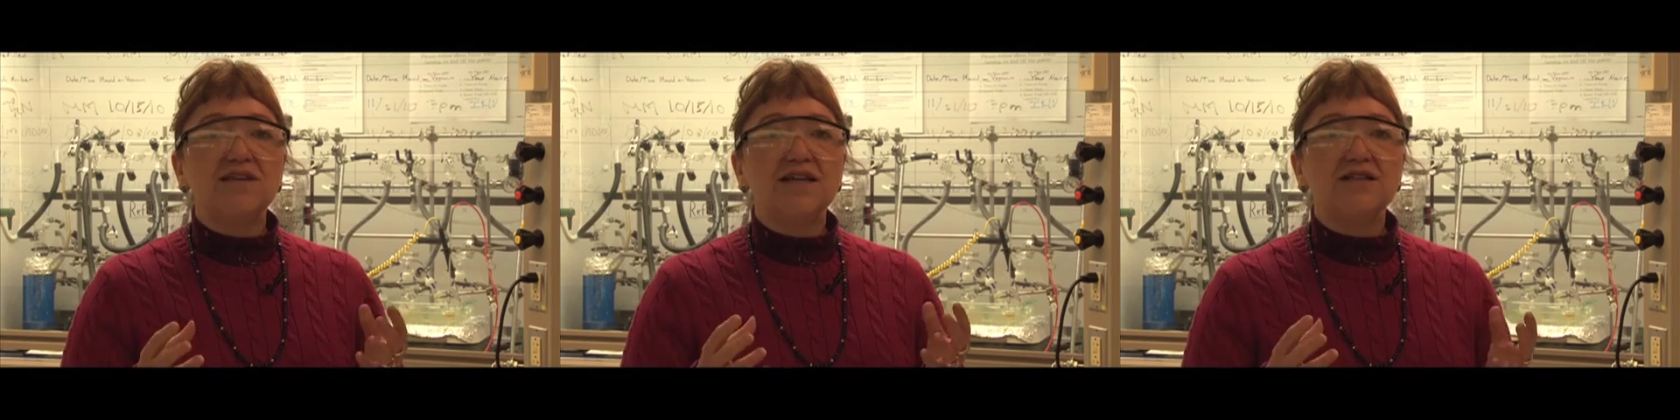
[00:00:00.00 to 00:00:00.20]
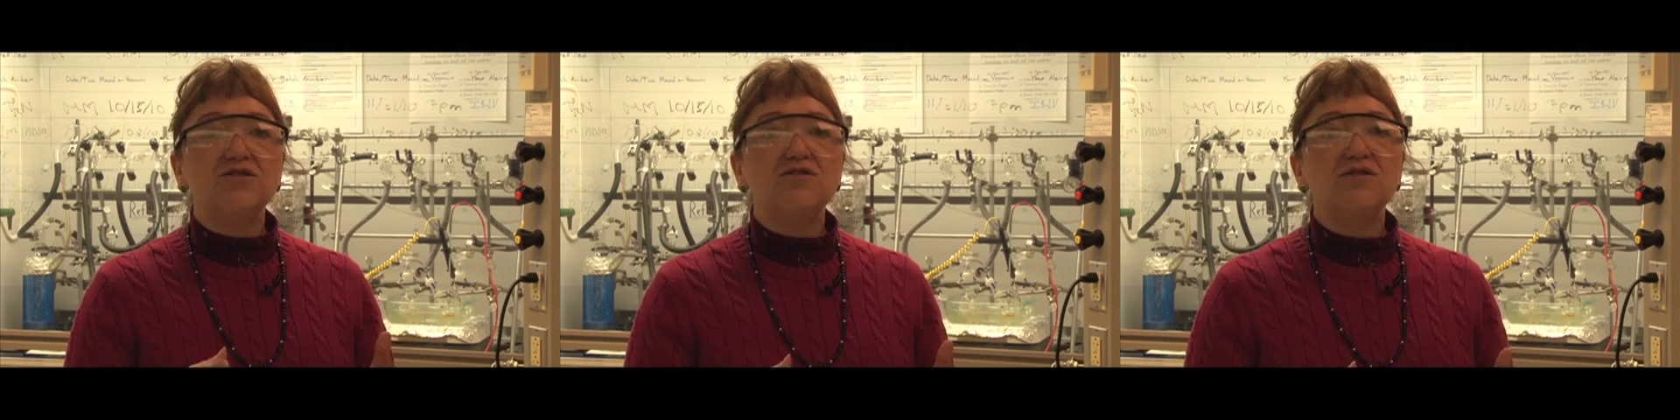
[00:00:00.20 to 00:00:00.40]

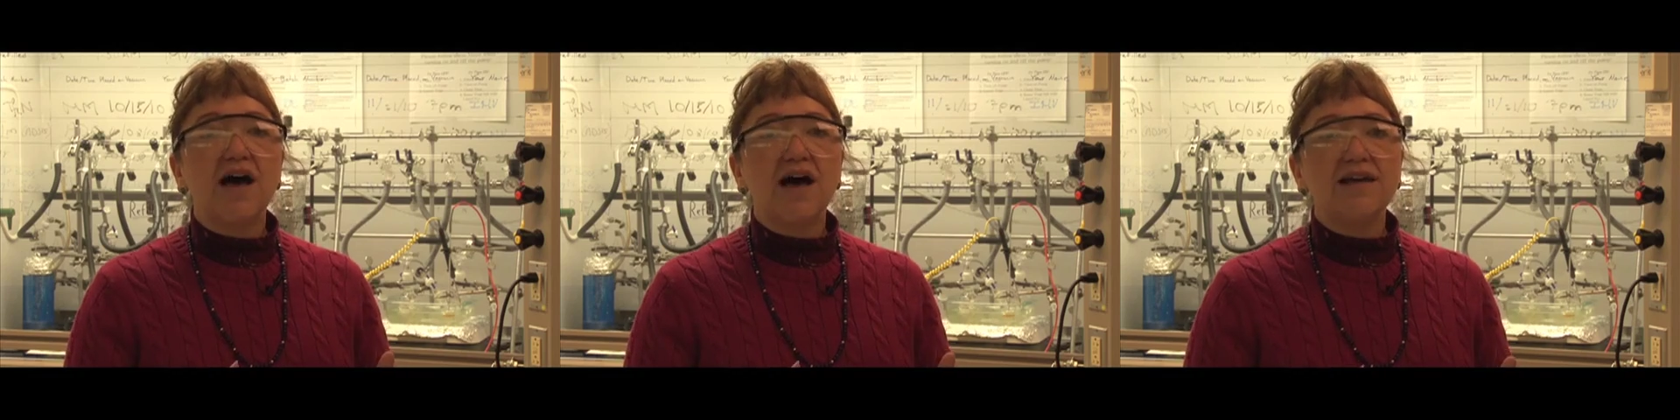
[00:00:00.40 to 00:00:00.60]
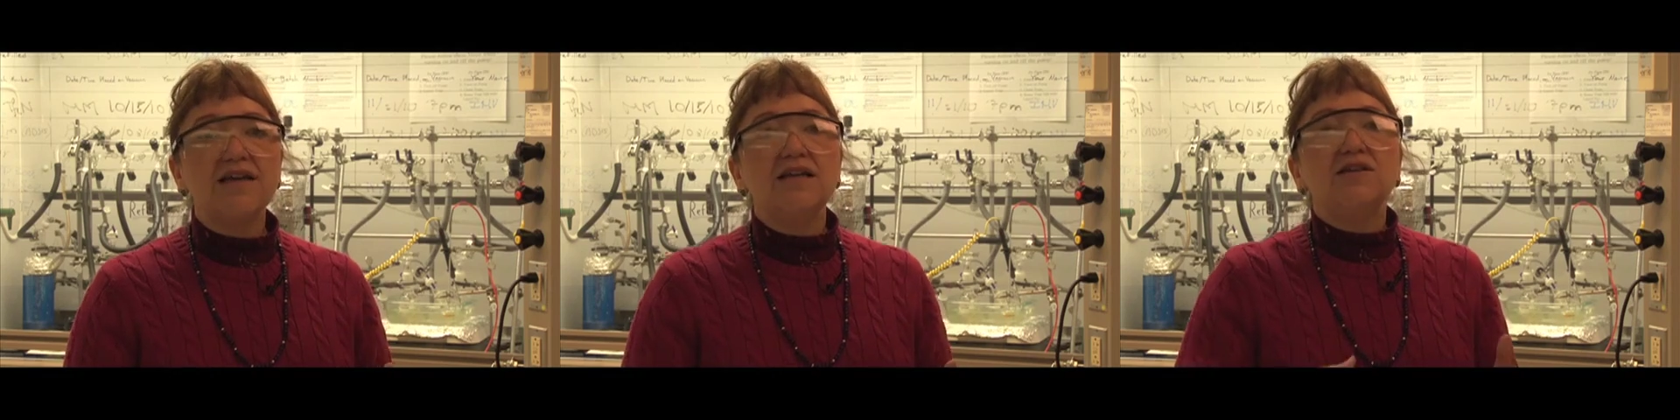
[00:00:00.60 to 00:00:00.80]
that do
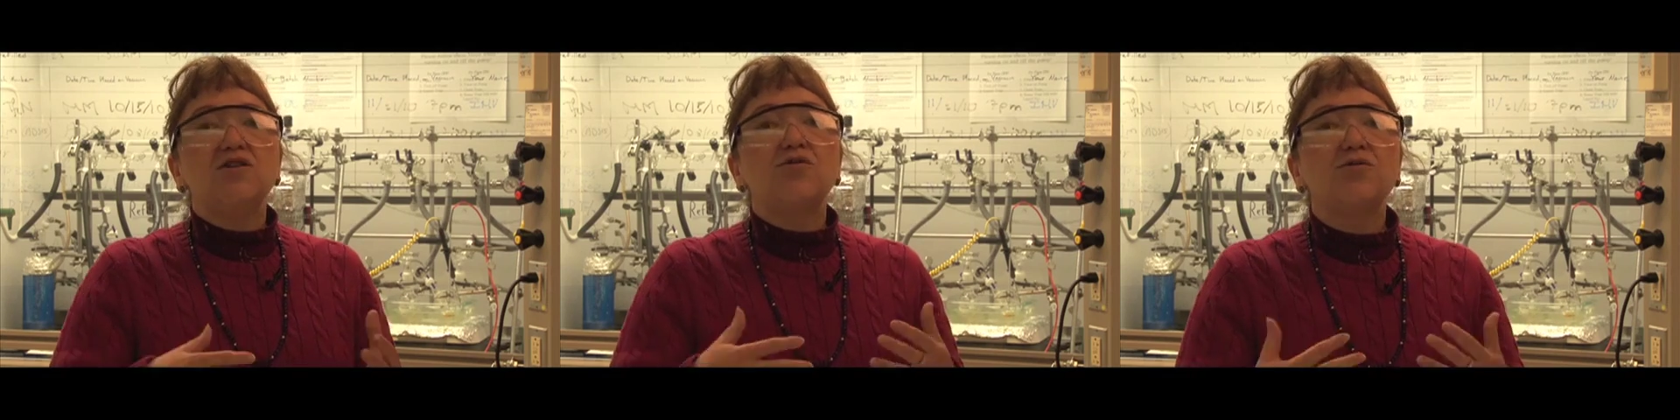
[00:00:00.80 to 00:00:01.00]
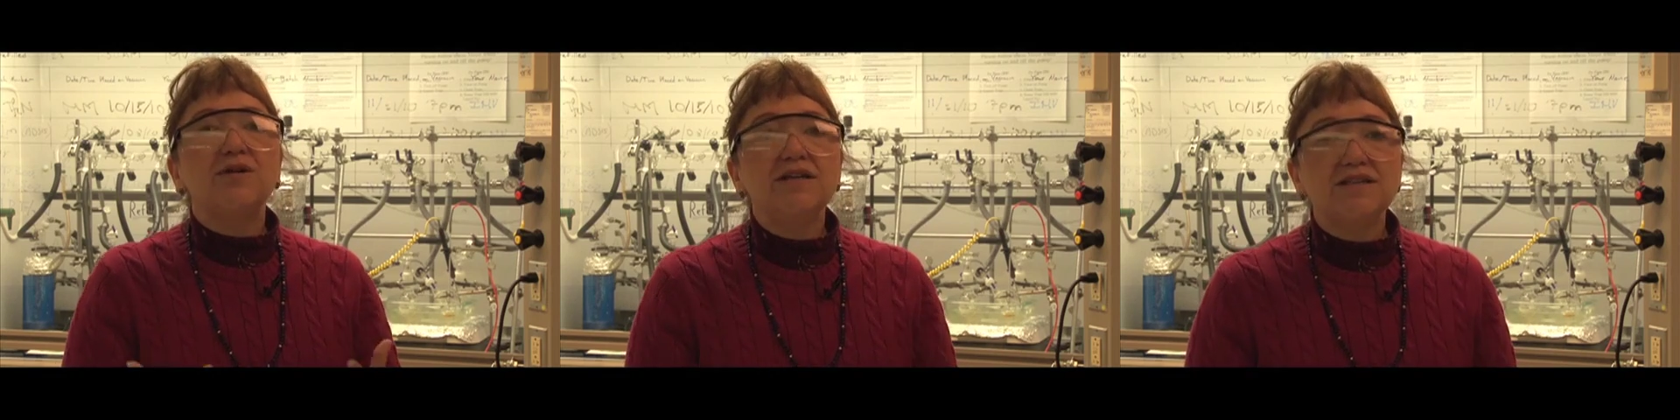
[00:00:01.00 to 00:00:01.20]
not
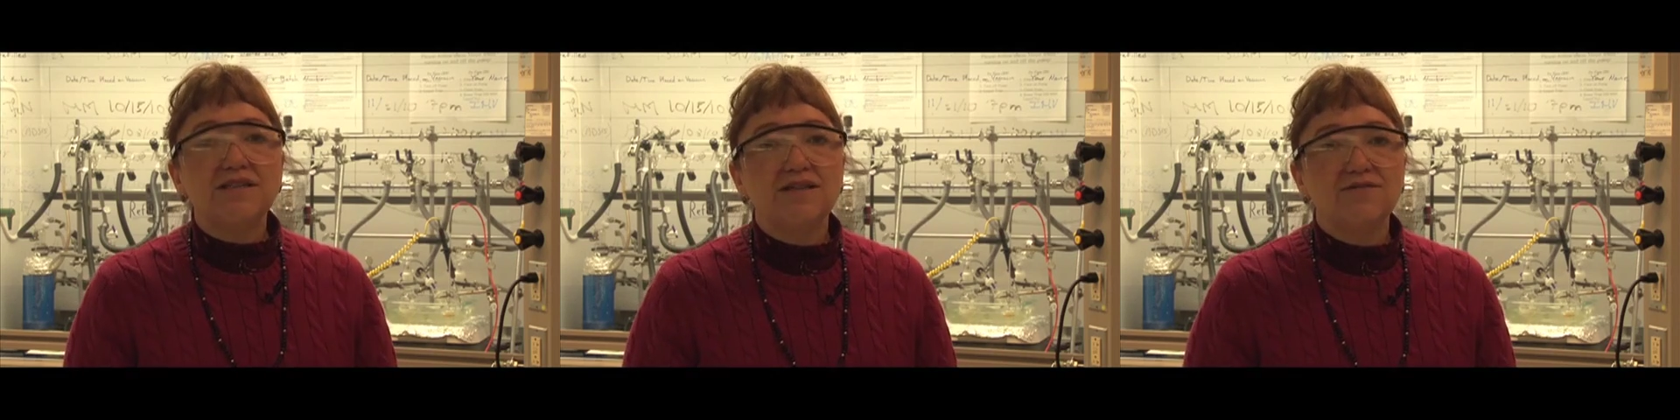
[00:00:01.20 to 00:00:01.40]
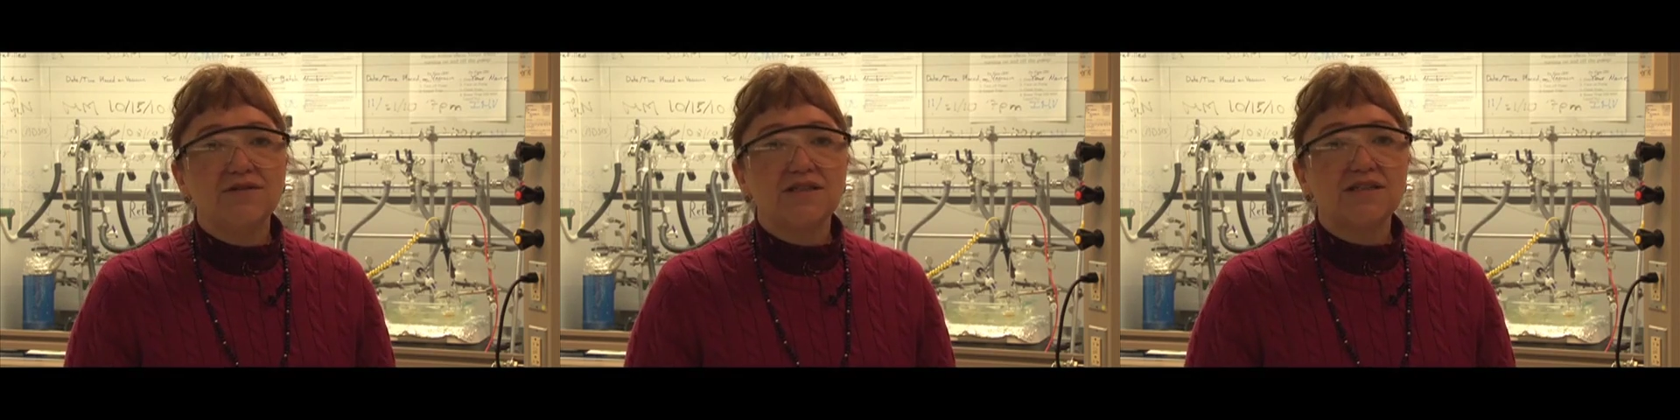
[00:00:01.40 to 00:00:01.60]
increase
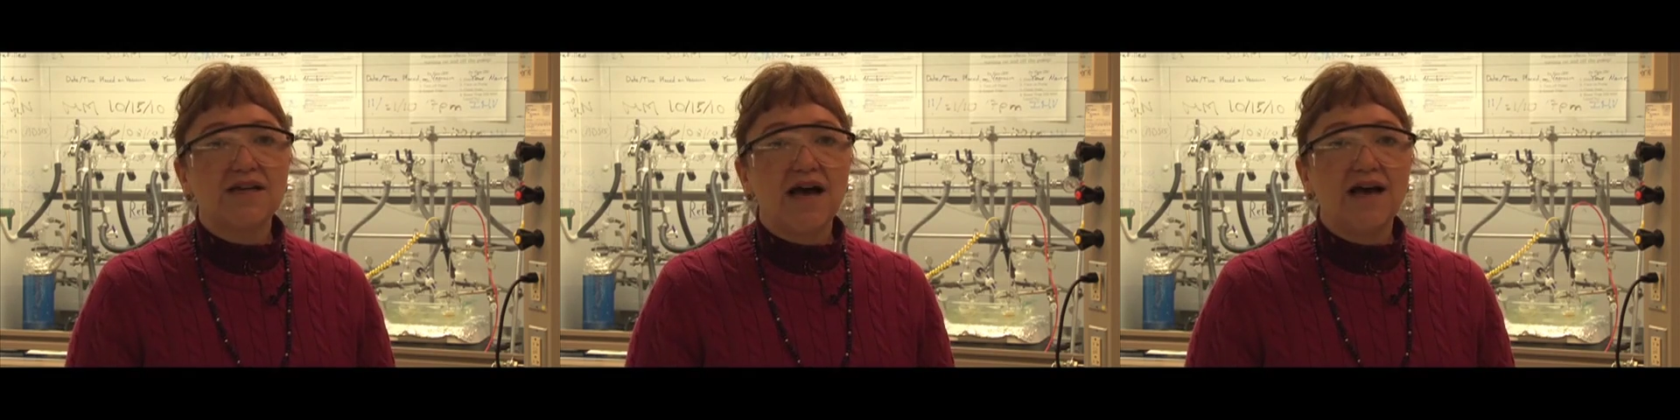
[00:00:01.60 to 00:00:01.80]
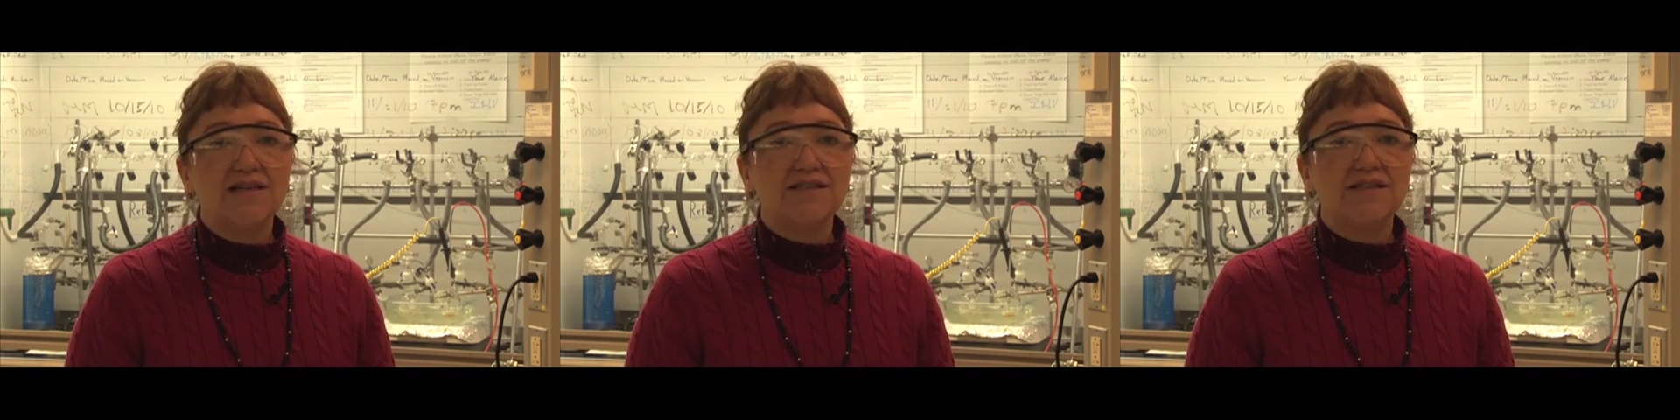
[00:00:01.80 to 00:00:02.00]
in
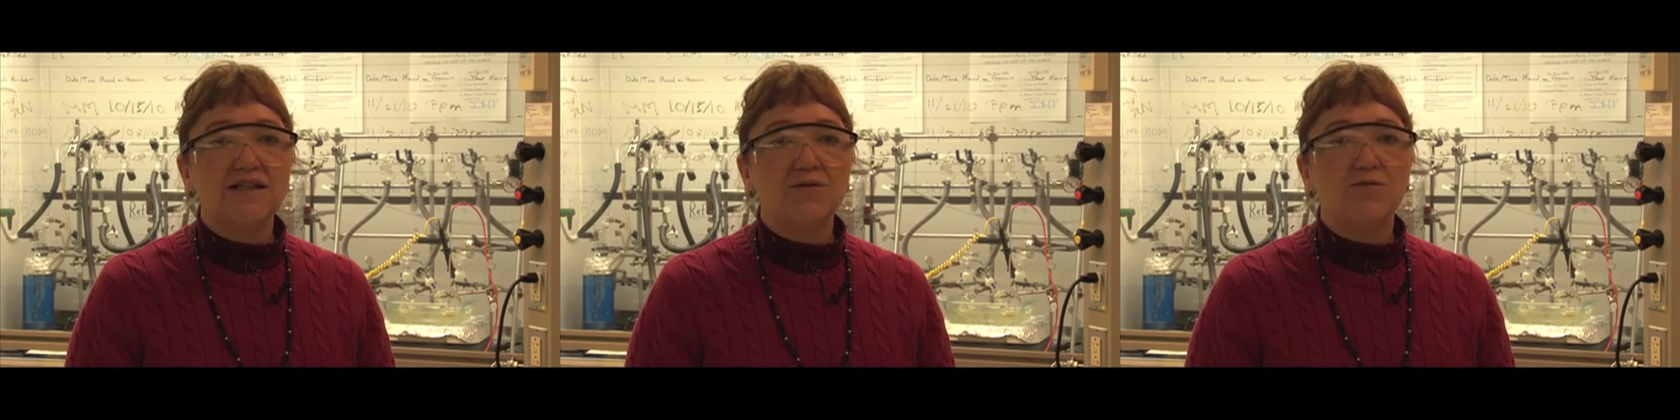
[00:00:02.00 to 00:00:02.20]
viscosity